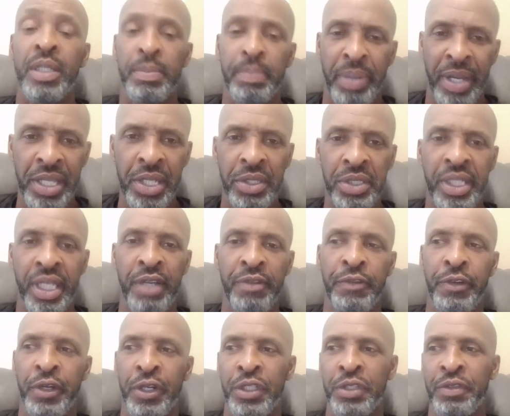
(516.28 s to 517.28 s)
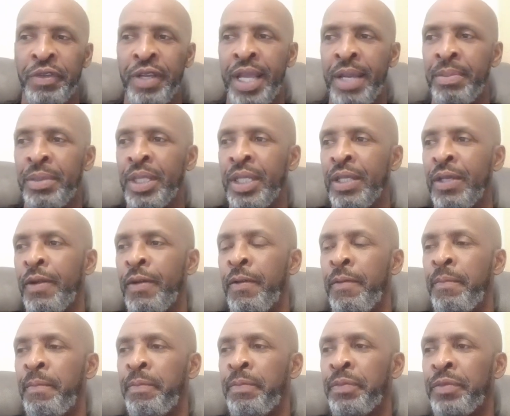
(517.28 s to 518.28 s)
Pay yourself first, family.
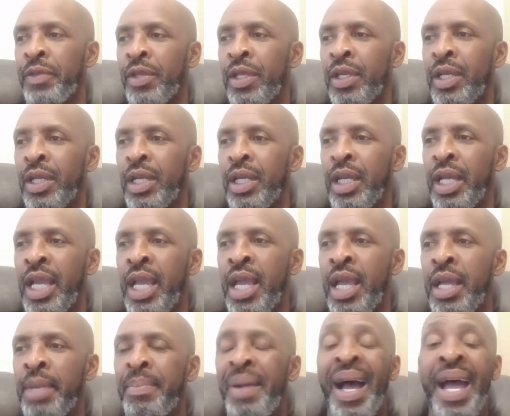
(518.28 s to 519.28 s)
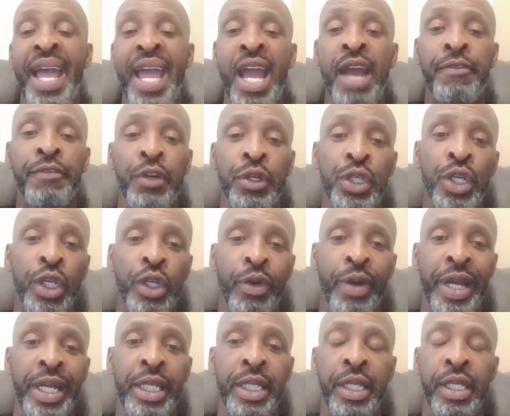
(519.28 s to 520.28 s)
And my
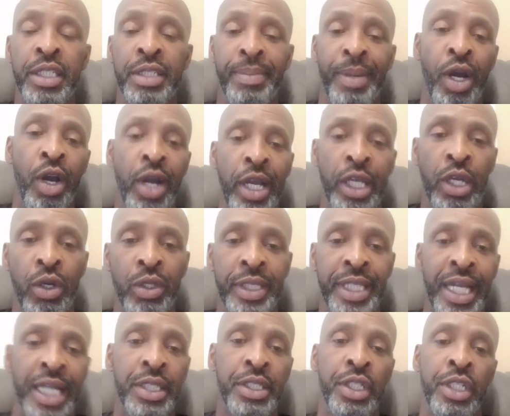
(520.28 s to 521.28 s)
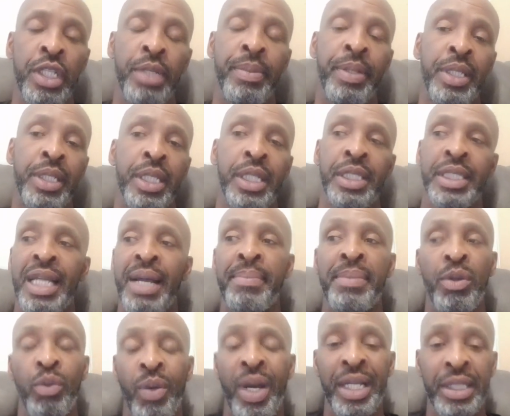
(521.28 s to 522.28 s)
Afro-Ukrainians, my heart goes out to you because I've
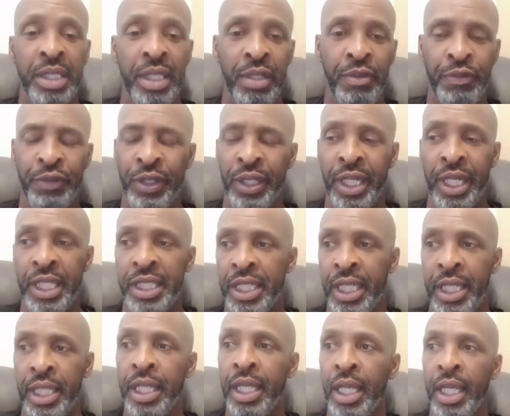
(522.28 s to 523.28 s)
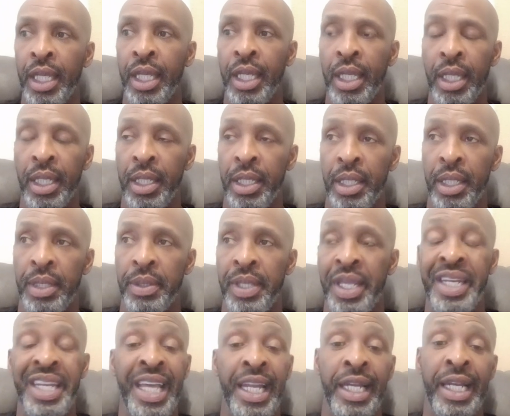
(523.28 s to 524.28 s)
been watching the footage and they're
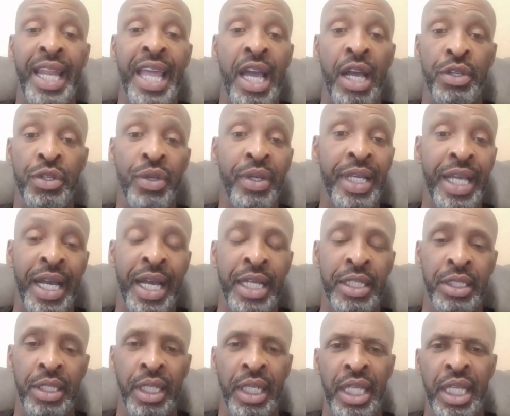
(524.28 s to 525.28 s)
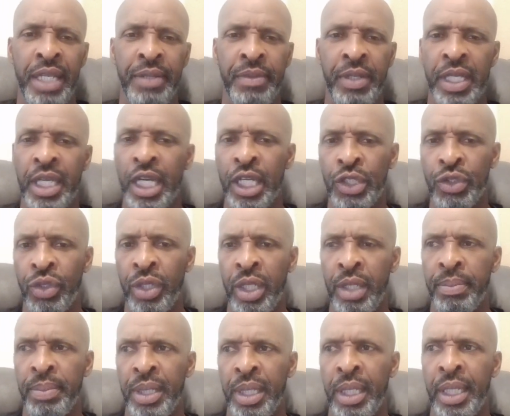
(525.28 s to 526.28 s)
not allowing you guys to leave the country,
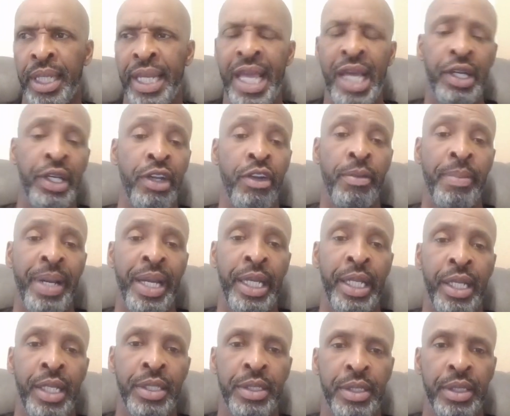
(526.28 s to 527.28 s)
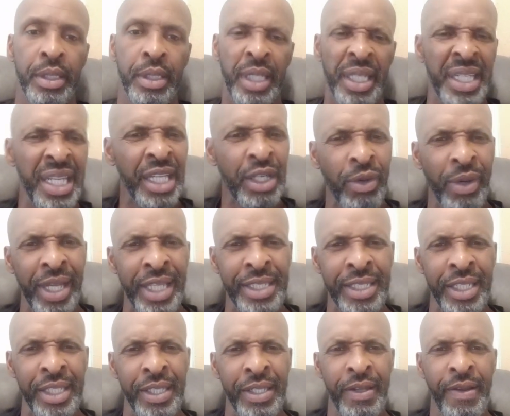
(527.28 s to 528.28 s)
but allowing everybody else. Isn't that
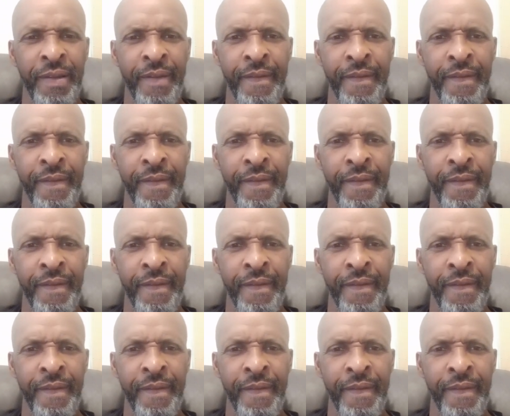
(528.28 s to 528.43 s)
crazy?